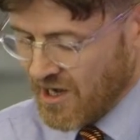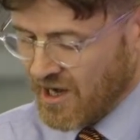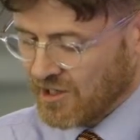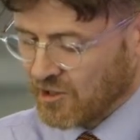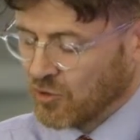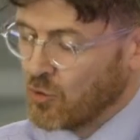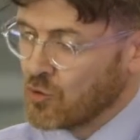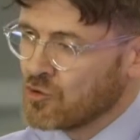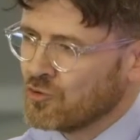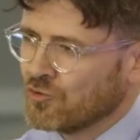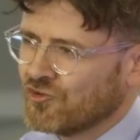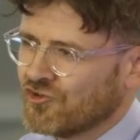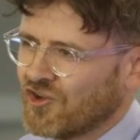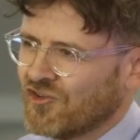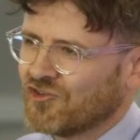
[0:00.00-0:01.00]
and local
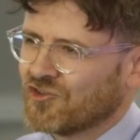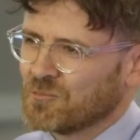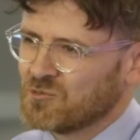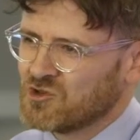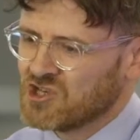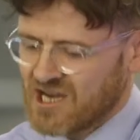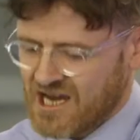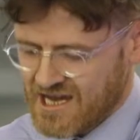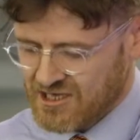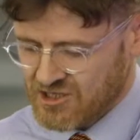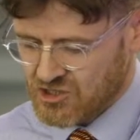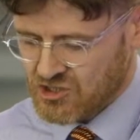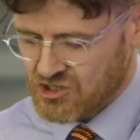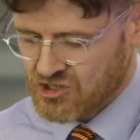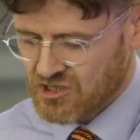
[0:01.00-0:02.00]
system
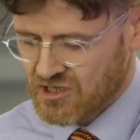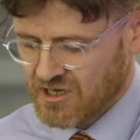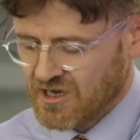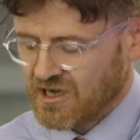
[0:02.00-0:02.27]
change